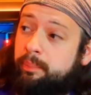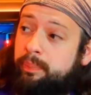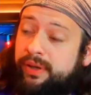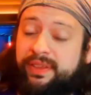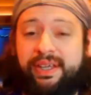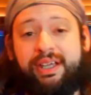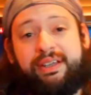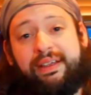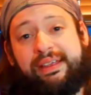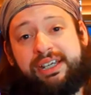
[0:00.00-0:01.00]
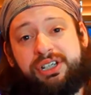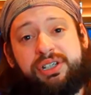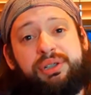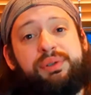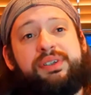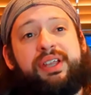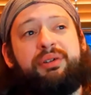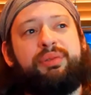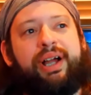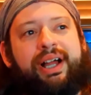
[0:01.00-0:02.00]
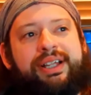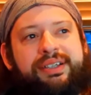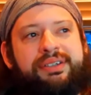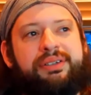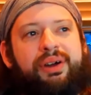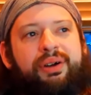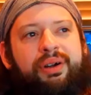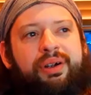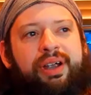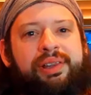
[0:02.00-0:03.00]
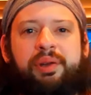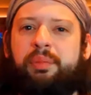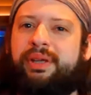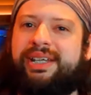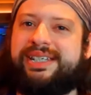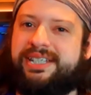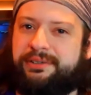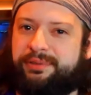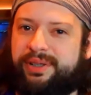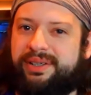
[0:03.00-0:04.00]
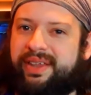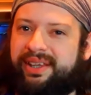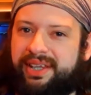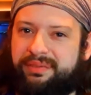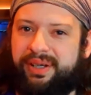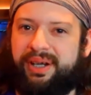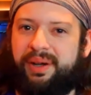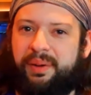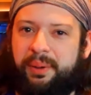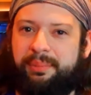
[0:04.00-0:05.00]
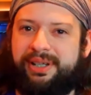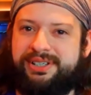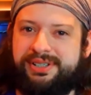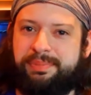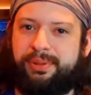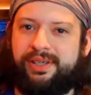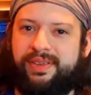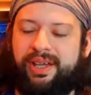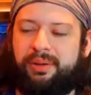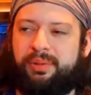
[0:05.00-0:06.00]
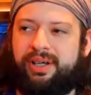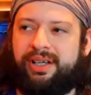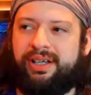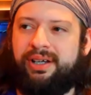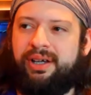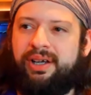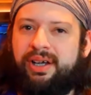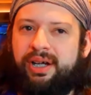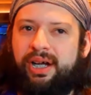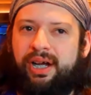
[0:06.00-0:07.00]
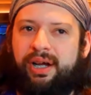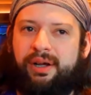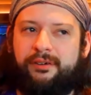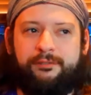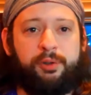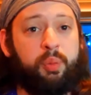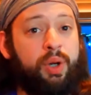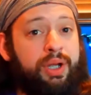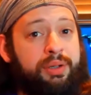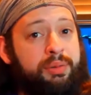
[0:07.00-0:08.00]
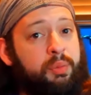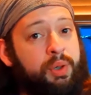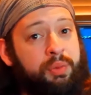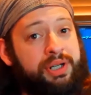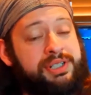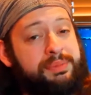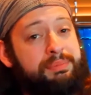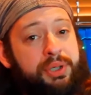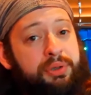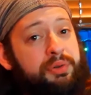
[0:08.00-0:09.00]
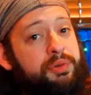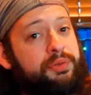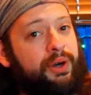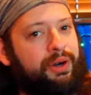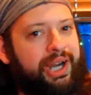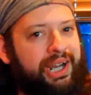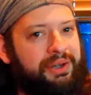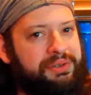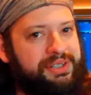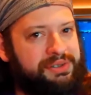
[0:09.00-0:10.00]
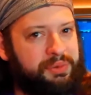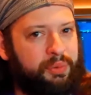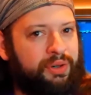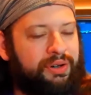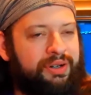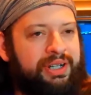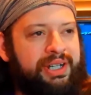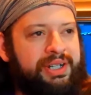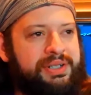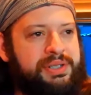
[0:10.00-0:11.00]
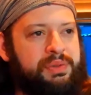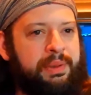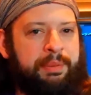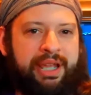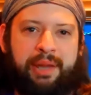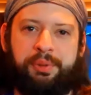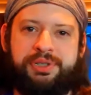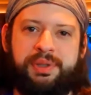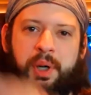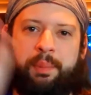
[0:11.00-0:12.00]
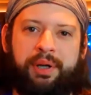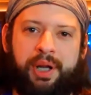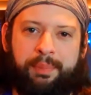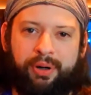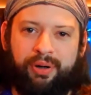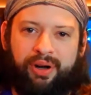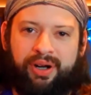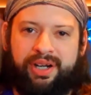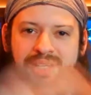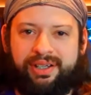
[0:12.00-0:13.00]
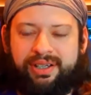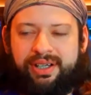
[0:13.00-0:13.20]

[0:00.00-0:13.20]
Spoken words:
but the issues that arise are a little bit different than living in a home. Let's just put it that way. For one, we wanted to move our house, as it were, to be able to open up our awning.